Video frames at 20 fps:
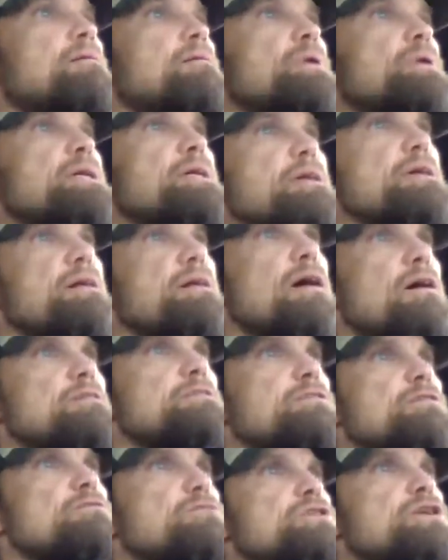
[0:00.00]
Ye
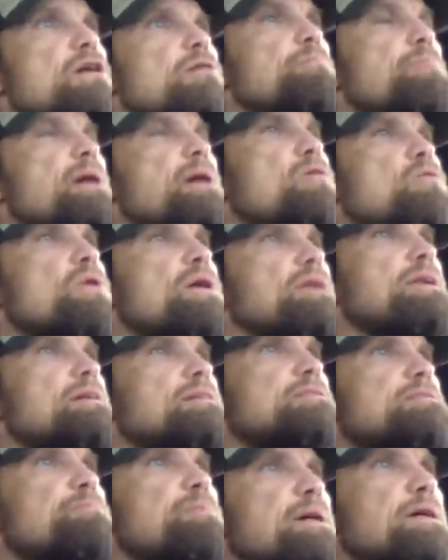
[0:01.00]
also shall bear
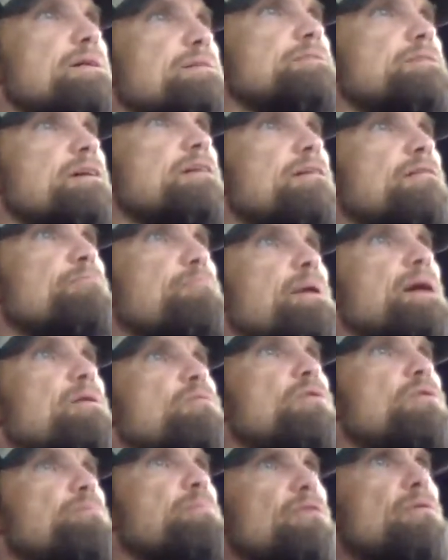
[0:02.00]
witness, because ye have been
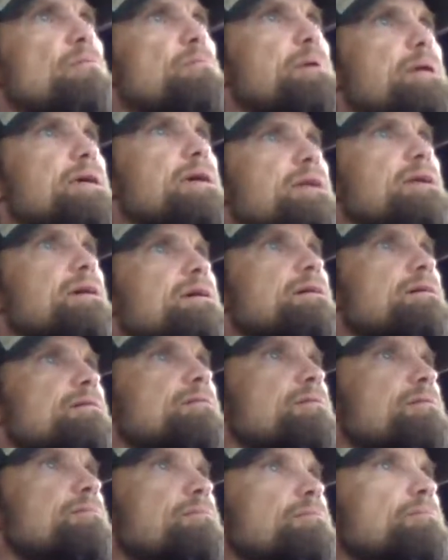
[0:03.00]
with me from the beginning.
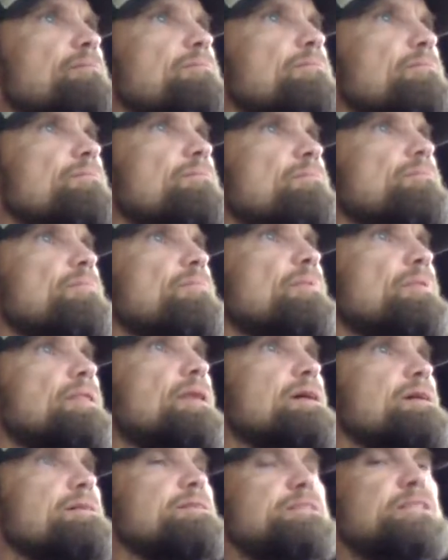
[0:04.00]

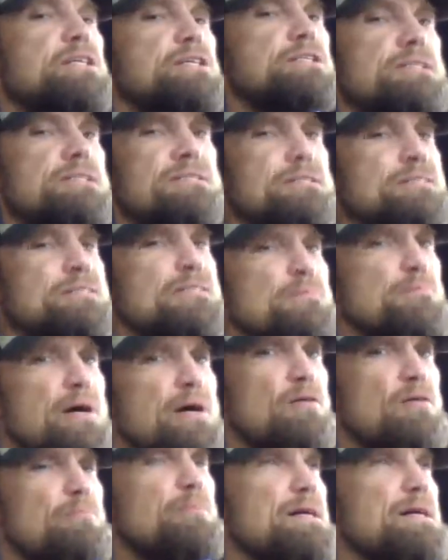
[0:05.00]
Jesus isn't
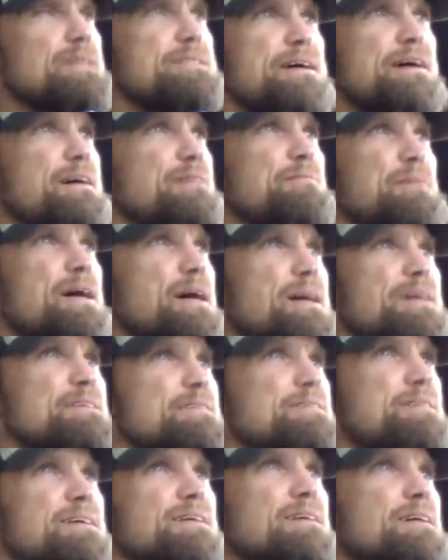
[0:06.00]
bound by time,
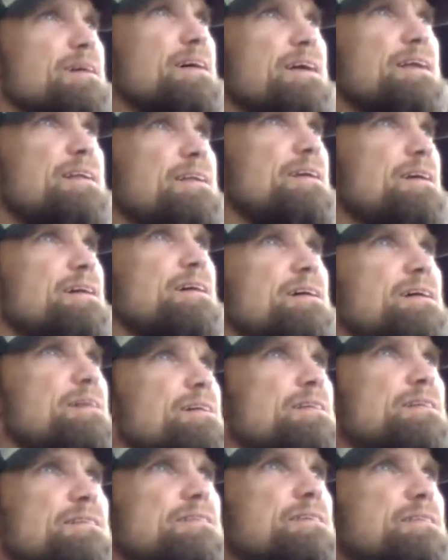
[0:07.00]
guys, and
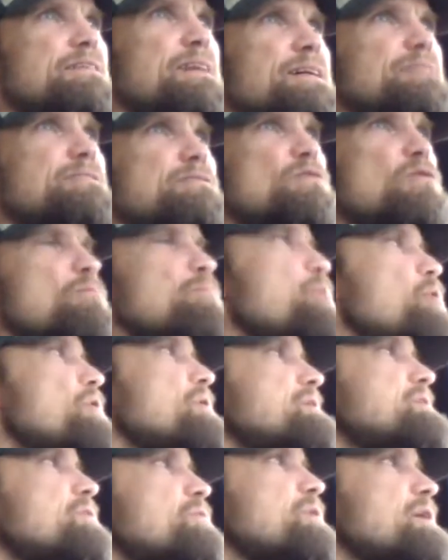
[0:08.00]
that's so
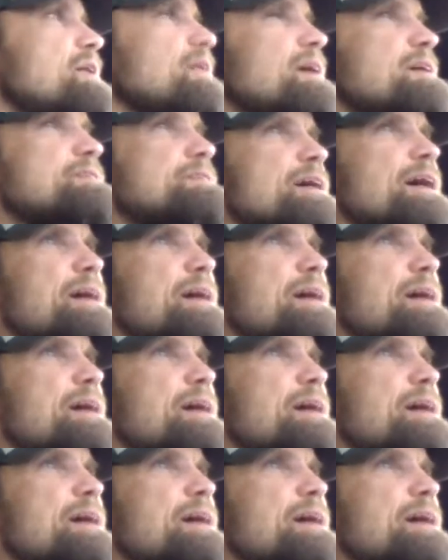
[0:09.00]
important to realize.